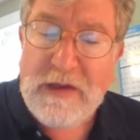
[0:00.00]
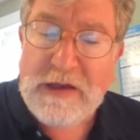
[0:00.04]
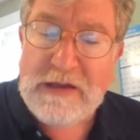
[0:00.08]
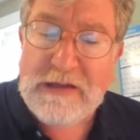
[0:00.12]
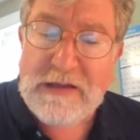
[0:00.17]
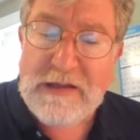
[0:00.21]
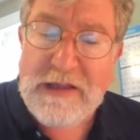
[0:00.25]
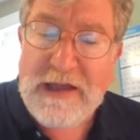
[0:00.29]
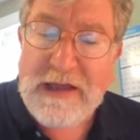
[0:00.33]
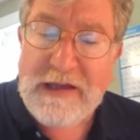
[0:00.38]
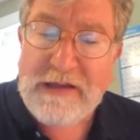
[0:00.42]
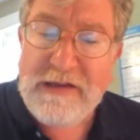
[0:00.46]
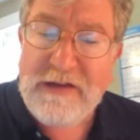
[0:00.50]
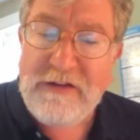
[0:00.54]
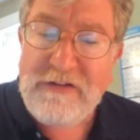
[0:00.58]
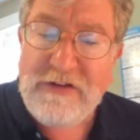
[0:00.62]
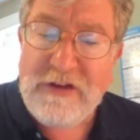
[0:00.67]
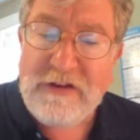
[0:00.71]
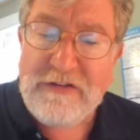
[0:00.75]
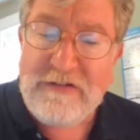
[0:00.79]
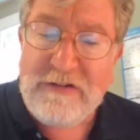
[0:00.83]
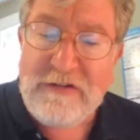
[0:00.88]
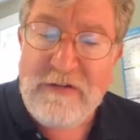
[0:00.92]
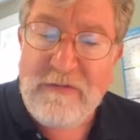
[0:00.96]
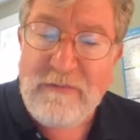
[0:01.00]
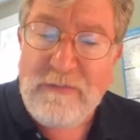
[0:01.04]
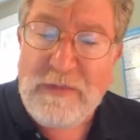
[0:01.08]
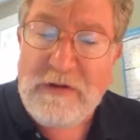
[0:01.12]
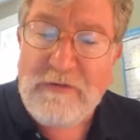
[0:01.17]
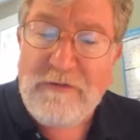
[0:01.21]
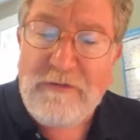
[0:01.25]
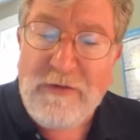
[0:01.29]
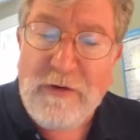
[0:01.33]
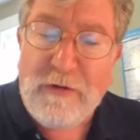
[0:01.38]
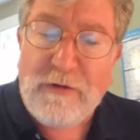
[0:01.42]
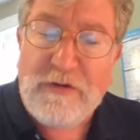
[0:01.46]
Mecalac had just
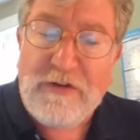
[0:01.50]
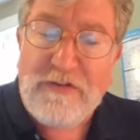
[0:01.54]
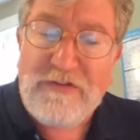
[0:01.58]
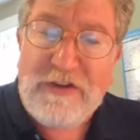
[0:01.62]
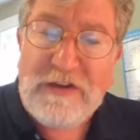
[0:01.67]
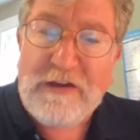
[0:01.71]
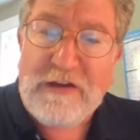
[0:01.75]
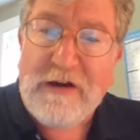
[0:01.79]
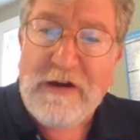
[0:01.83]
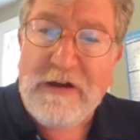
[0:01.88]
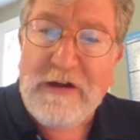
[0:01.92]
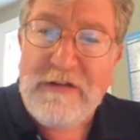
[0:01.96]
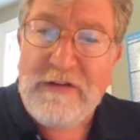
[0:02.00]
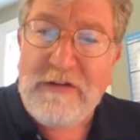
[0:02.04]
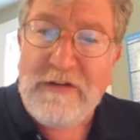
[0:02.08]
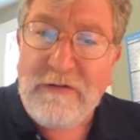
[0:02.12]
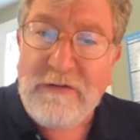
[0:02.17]
been focusing on